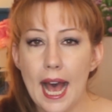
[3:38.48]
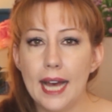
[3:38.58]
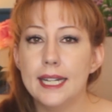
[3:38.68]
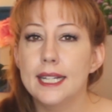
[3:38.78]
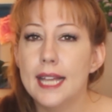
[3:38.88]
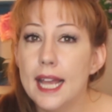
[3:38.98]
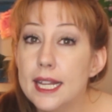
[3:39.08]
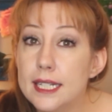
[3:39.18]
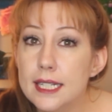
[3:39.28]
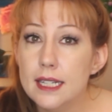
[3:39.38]
at
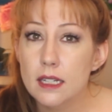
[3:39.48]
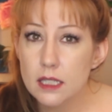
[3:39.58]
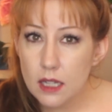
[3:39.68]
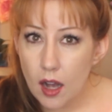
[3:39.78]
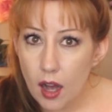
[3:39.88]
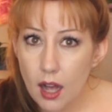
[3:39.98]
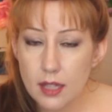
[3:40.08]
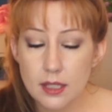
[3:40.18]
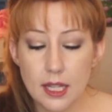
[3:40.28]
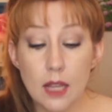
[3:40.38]
any
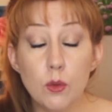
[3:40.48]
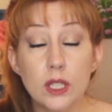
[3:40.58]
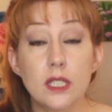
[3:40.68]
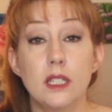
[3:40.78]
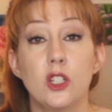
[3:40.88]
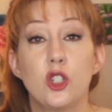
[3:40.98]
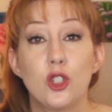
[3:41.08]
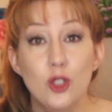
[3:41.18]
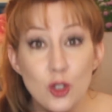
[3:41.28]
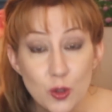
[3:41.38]
cost. They will
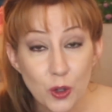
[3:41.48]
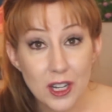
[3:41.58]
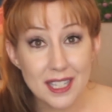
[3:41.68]
destroy